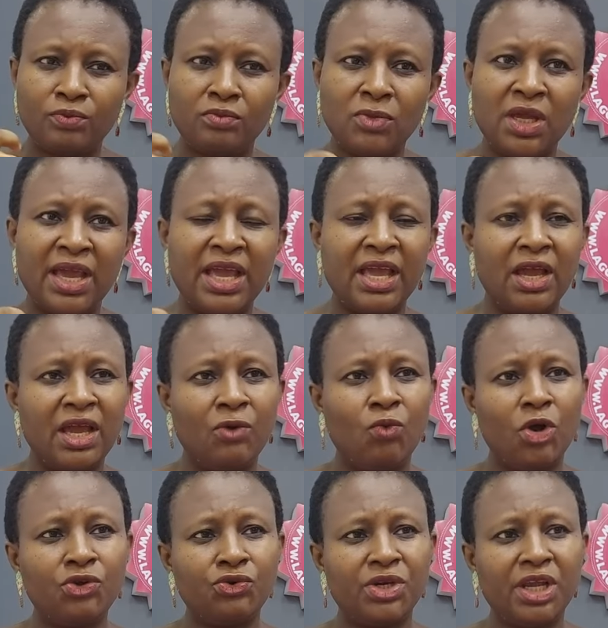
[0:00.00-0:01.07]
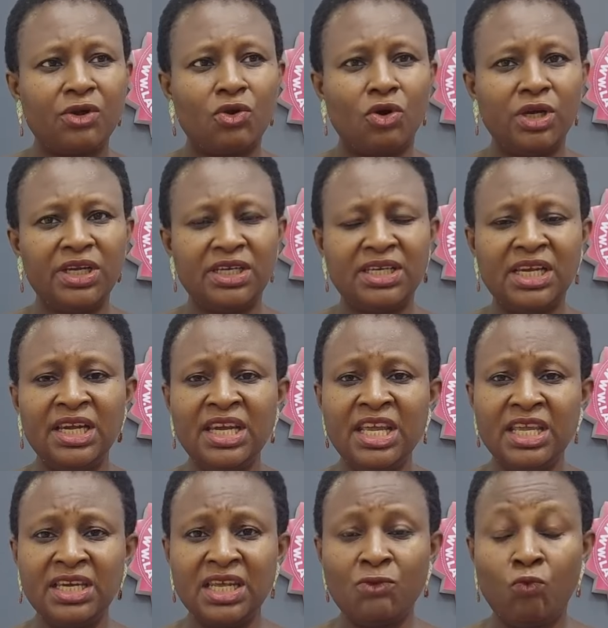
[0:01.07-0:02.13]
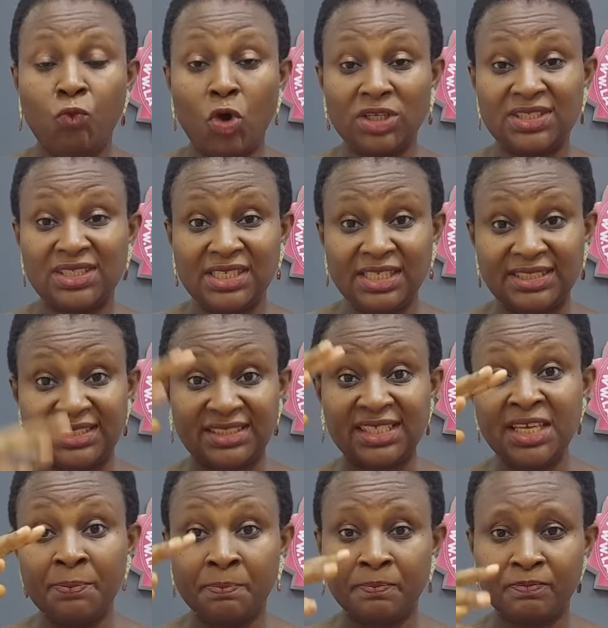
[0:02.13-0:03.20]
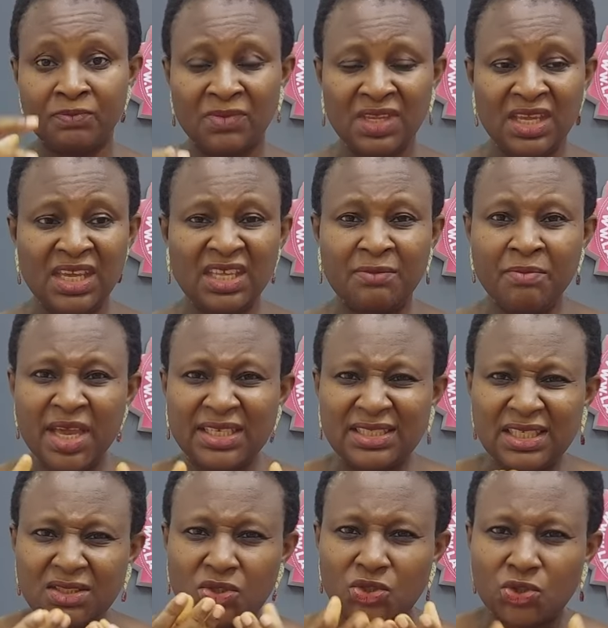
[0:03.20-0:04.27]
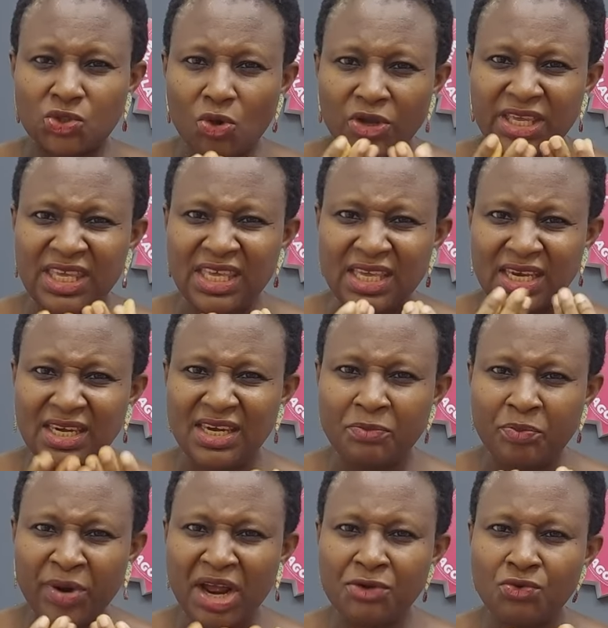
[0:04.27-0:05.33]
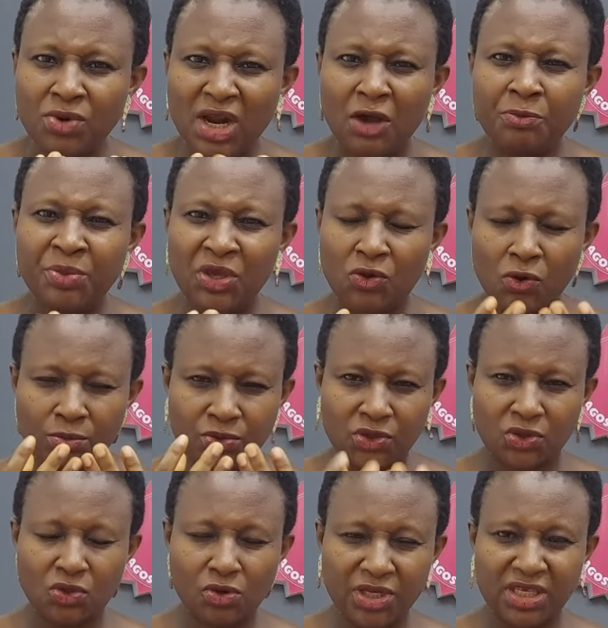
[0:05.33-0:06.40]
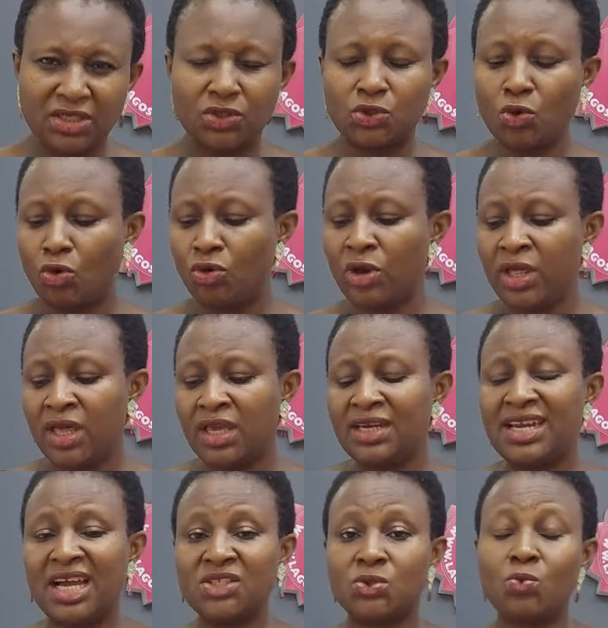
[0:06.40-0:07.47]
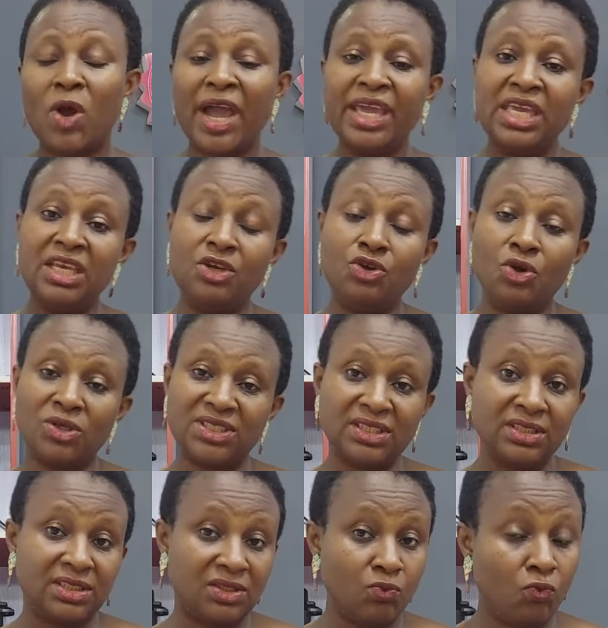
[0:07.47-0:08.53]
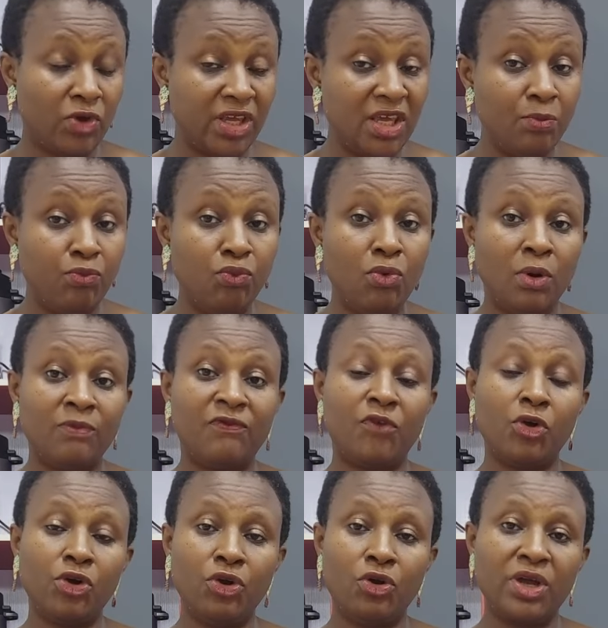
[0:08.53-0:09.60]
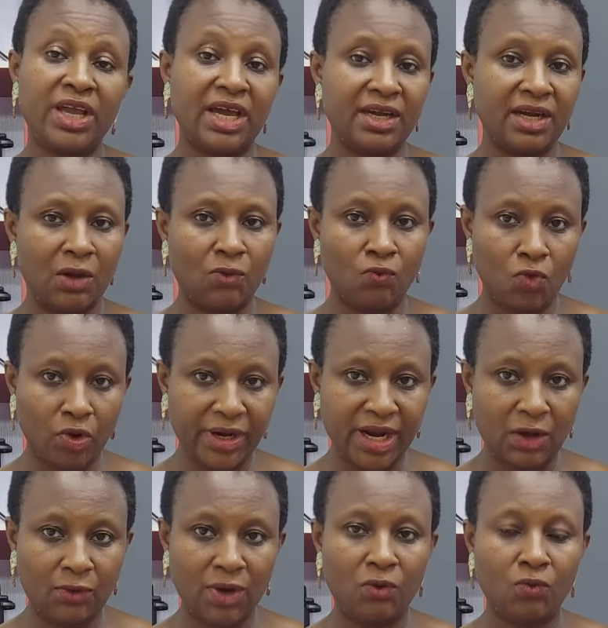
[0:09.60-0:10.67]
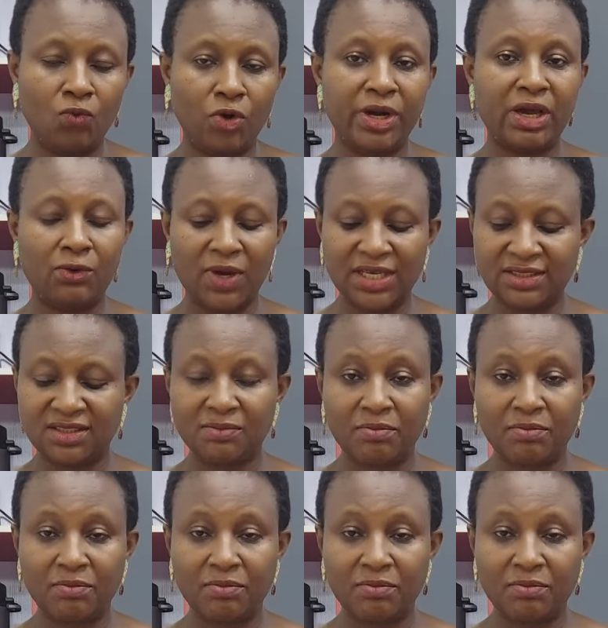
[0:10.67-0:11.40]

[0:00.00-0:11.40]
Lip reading: do they call it? The steam. It makes it soggy. The bread will now become soggy. So that's why it doesn't keep warm for longer than 1 hour. 1 hour is the